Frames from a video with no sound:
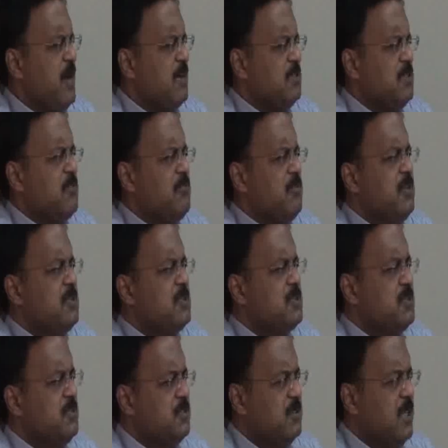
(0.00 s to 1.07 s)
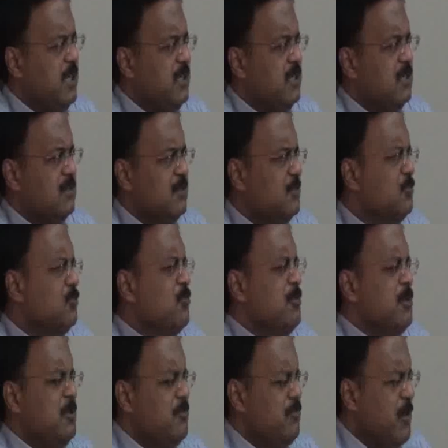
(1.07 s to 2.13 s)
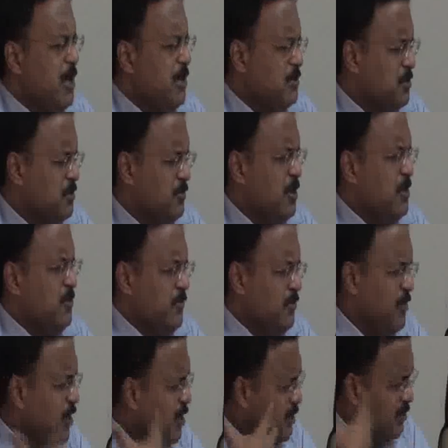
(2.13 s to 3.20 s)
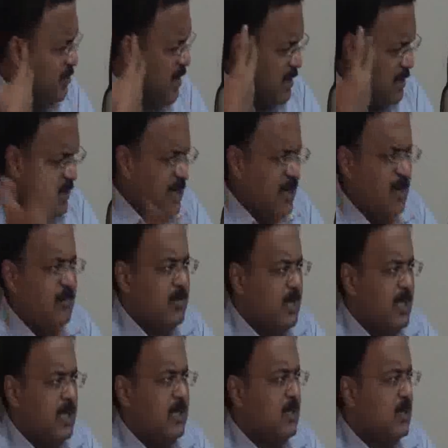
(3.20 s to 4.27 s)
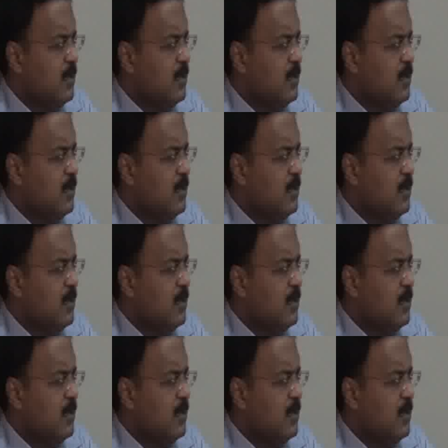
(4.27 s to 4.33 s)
every sentence is so many facts, it's very difficult at the end of the day